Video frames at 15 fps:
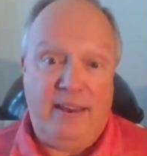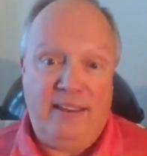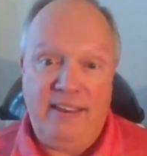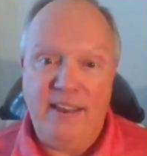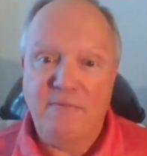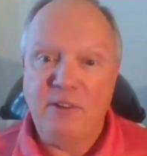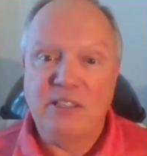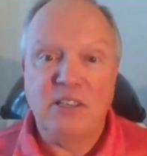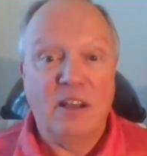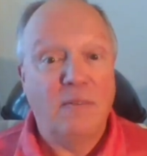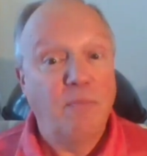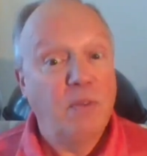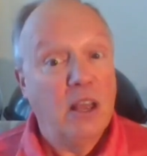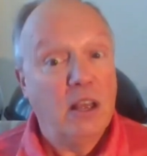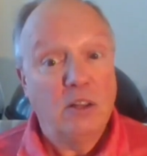If it's a
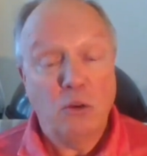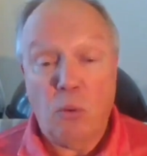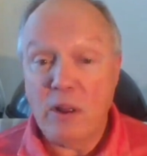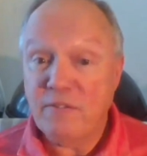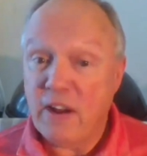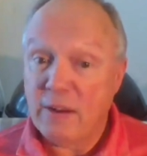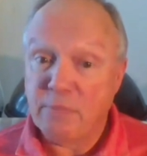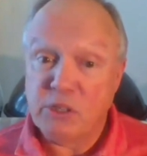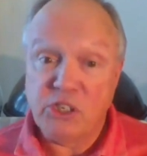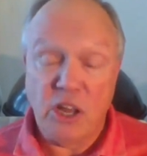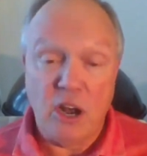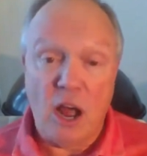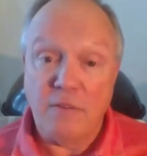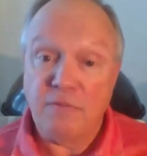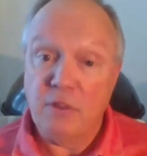
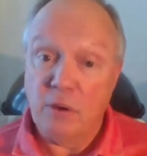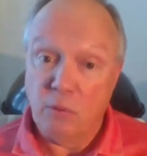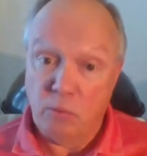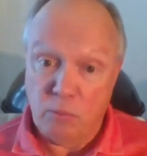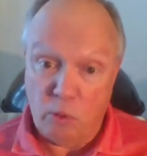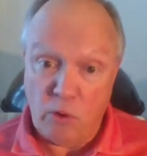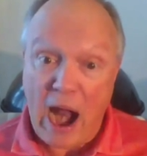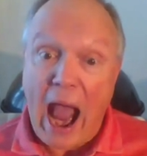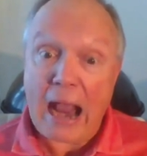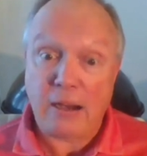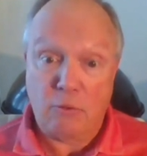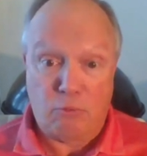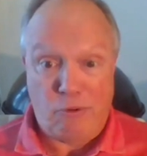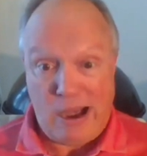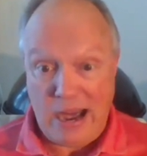25% off the rack
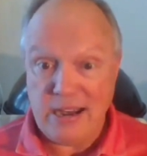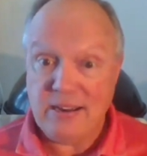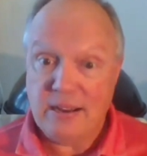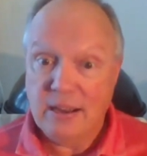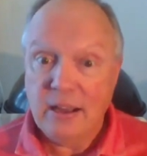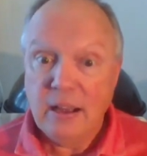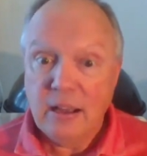rate